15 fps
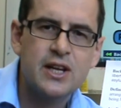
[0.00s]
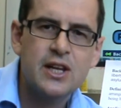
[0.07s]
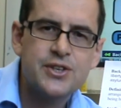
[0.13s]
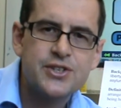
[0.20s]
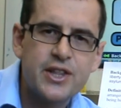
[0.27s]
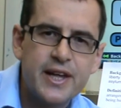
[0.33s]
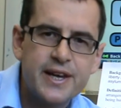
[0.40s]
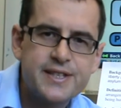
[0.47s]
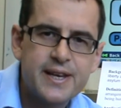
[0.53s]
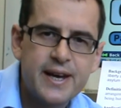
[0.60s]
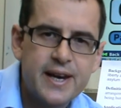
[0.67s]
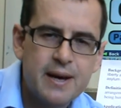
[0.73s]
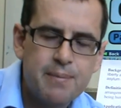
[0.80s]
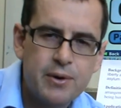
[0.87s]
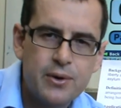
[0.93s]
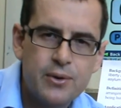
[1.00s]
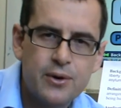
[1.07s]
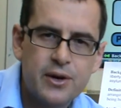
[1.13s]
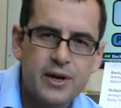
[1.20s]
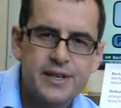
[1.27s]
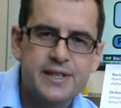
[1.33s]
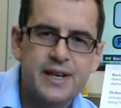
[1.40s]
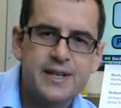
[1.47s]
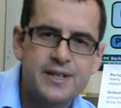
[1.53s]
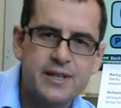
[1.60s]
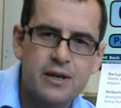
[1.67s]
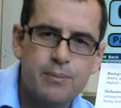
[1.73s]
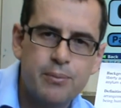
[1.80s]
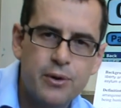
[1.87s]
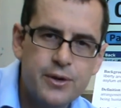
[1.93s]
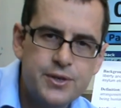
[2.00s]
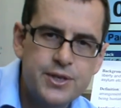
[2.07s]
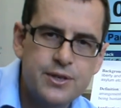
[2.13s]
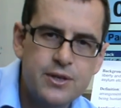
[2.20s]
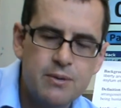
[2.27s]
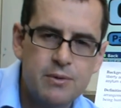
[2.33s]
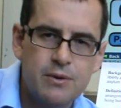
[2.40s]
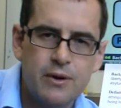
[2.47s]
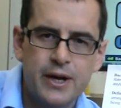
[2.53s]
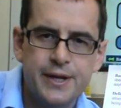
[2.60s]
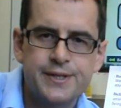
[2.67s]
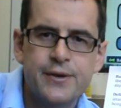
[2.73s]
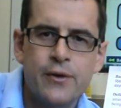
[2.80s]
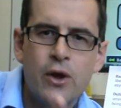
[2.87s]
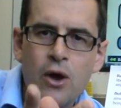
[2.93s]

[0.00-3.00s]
So they started up an organisation opposing human rights.